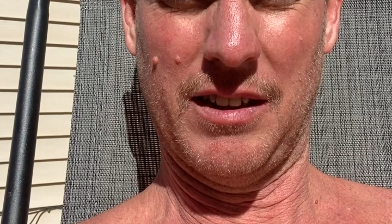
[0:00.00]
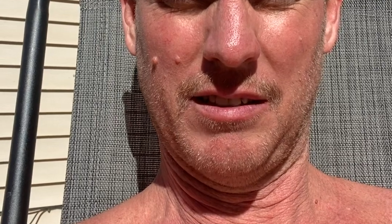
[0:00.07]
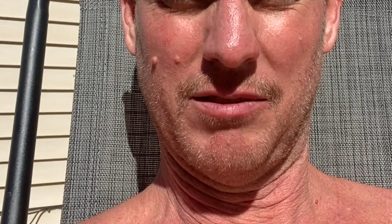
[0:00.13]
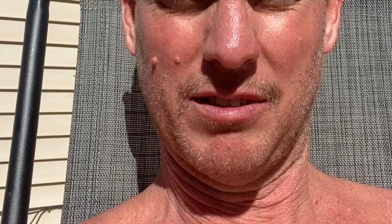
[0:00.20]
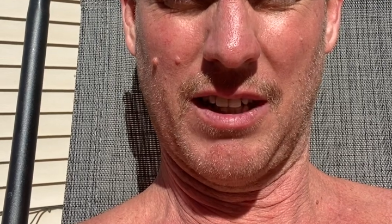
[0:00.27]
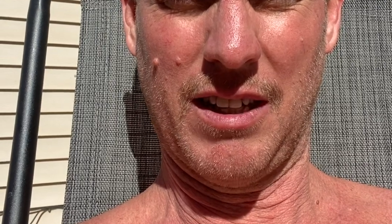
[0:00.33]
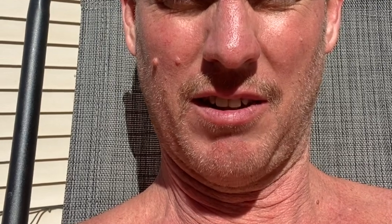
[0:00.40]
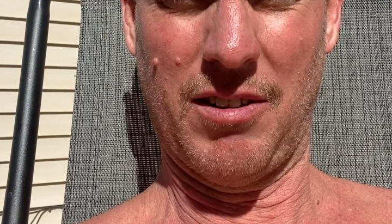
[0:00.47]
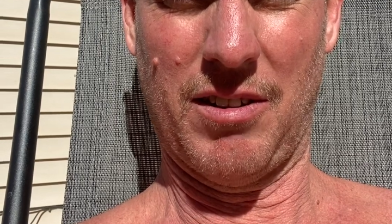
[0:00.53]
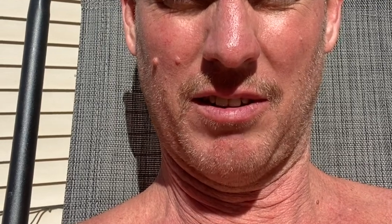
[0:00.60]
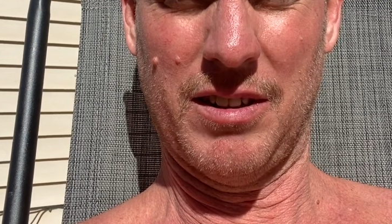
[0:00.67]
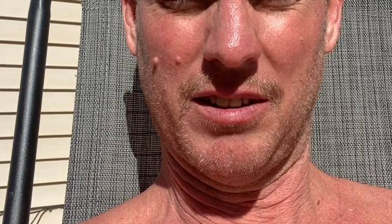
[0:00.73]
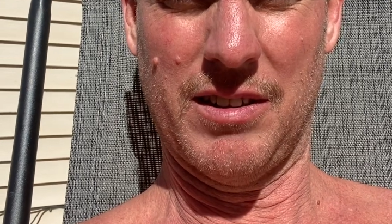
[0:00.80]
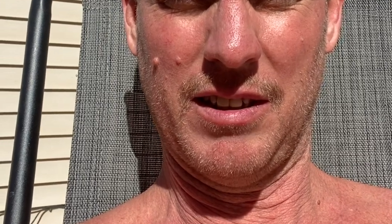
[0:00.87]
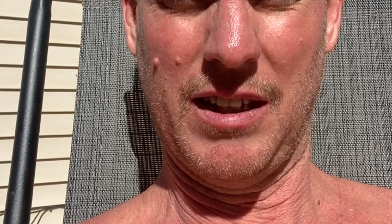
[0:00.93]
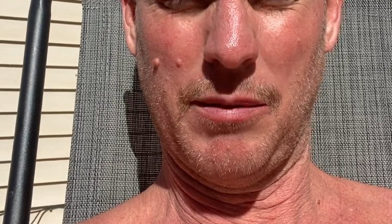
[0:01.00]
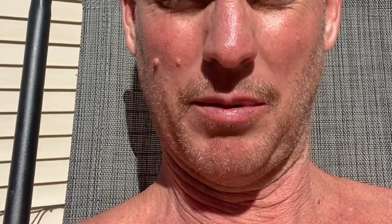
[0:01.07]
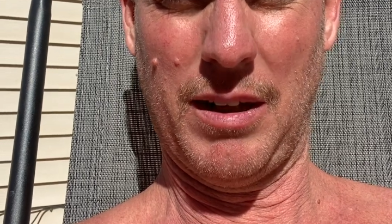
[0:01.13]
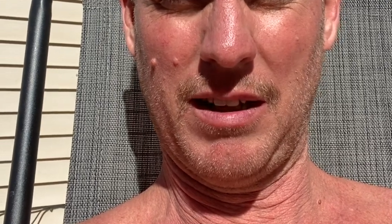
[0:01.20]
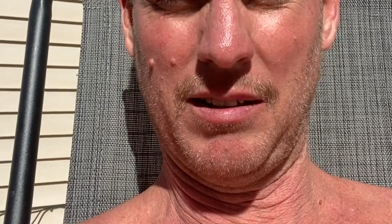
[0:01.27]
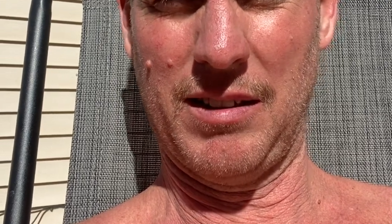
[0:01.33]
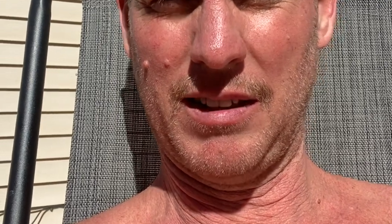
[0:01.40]
It was kind of hard to see. It
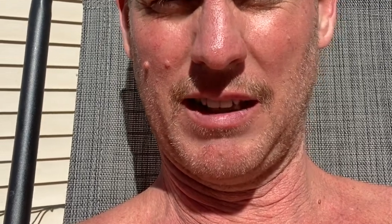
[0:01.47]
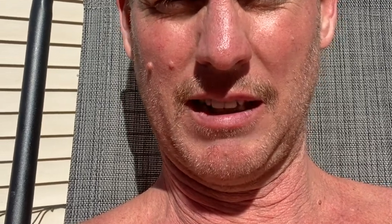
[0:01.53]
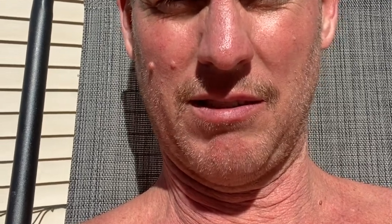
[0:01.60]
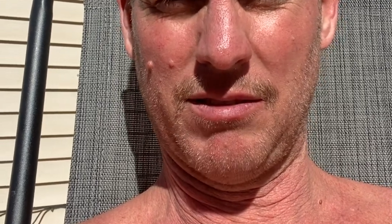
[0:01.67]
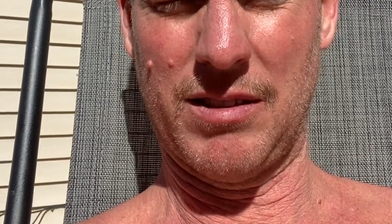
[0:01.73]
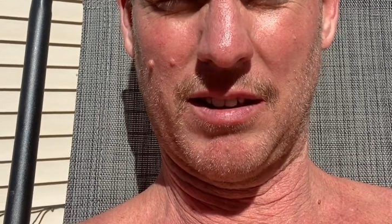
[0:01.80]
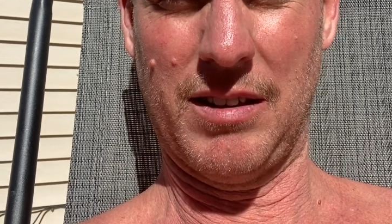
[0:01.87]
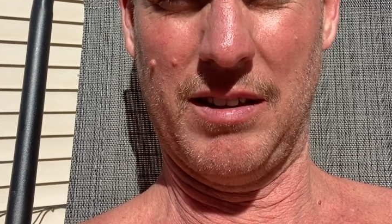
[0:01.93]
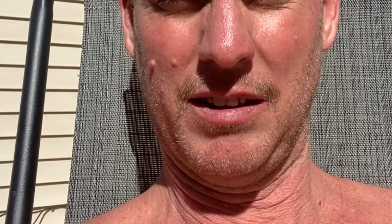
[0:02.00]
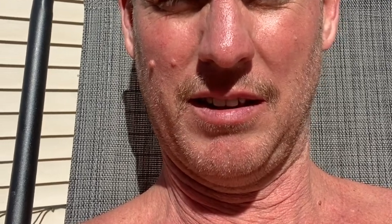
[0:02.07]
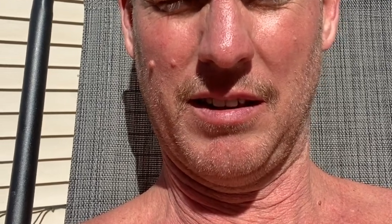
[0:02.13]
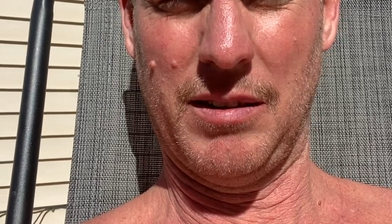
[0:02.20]
probably looked like I was clear.